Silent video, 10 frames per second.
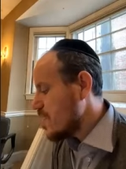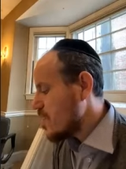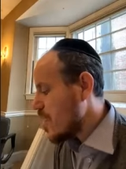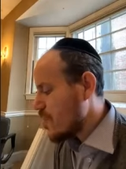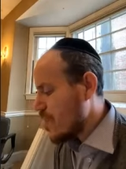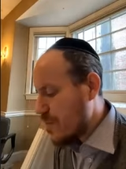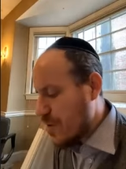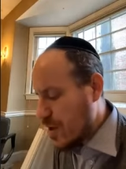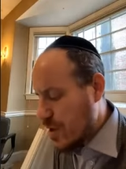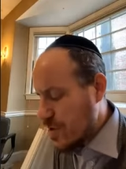Tana
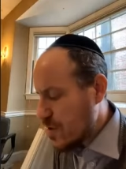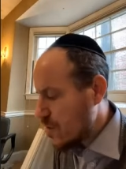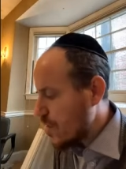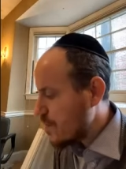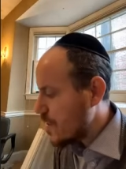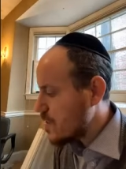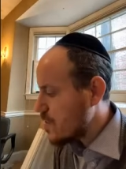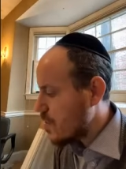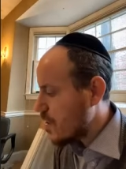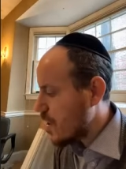Rabbanon, so the rabbis
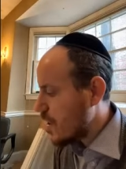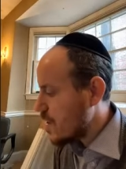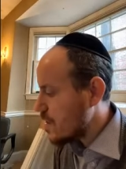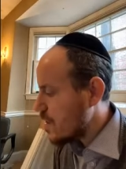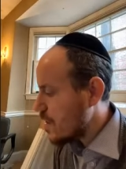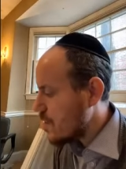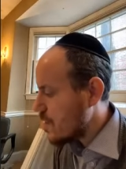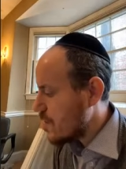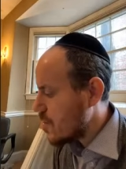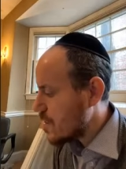taught,
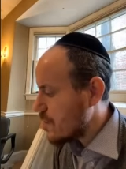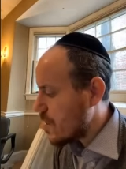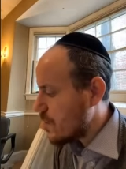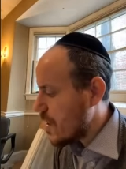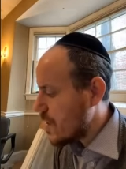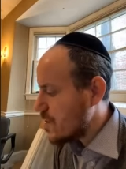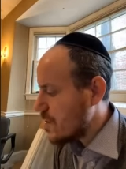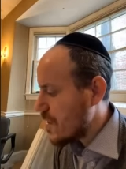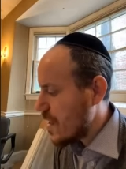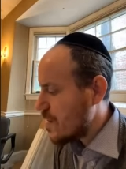the Gemara is going to bring a bright,
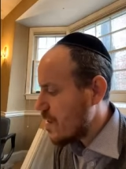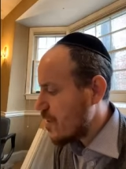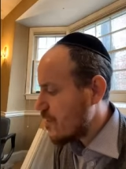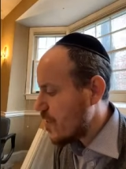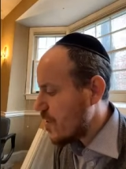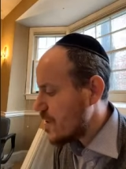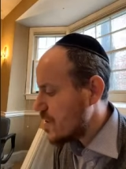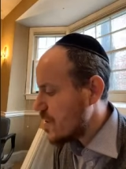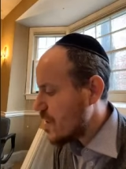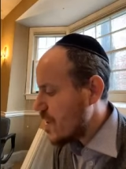so that
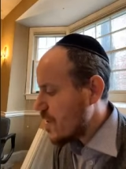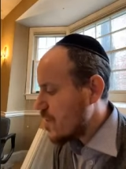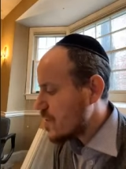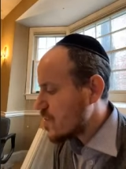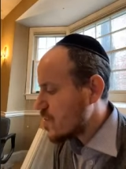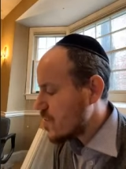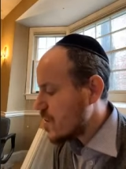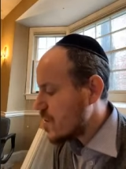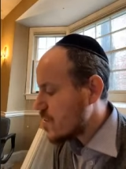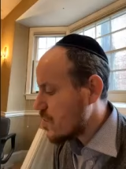clarifies this,
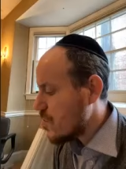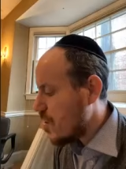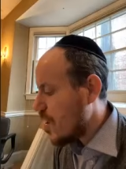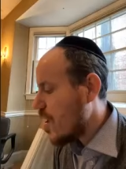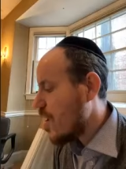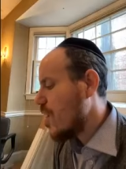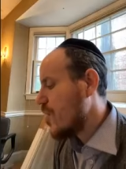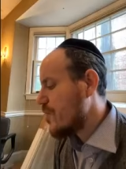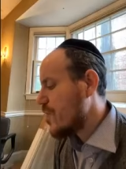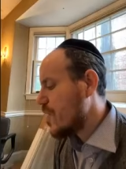this law
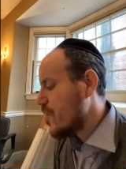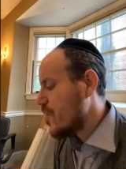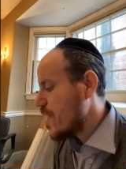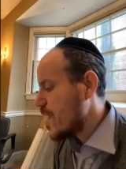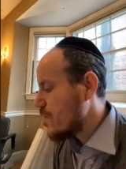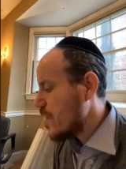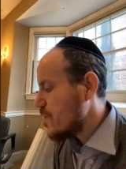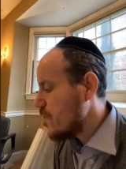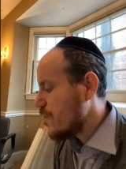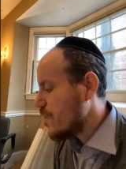of irrigating by
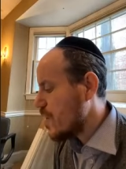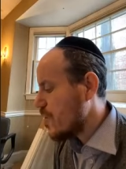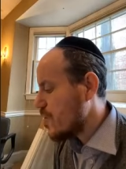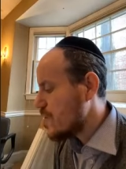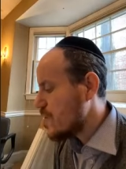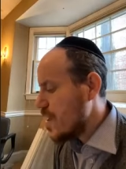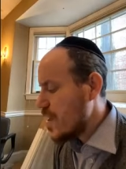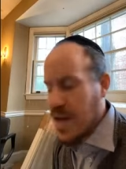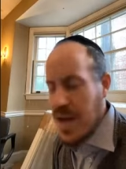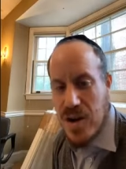two fields
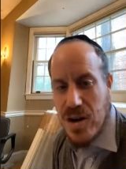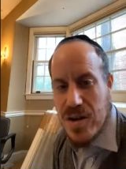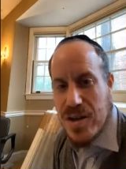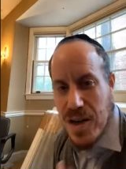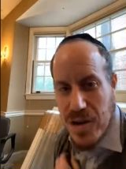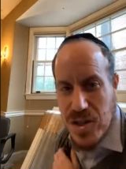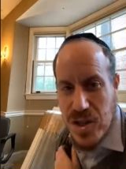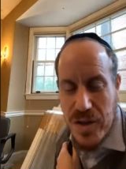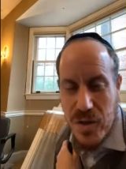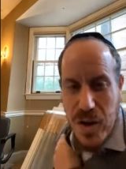that are near each
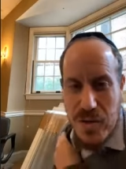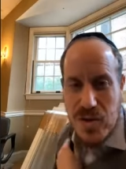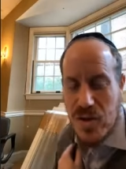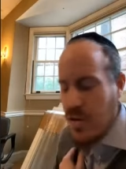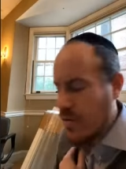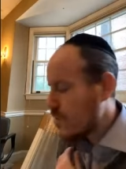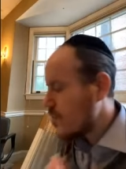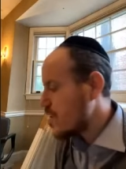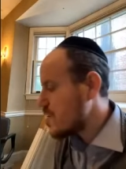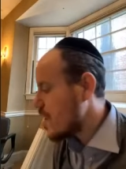other. One is lower and
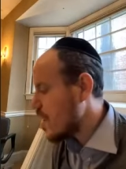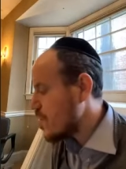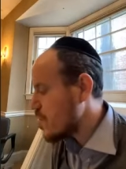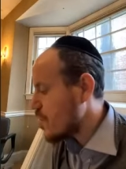one is higher.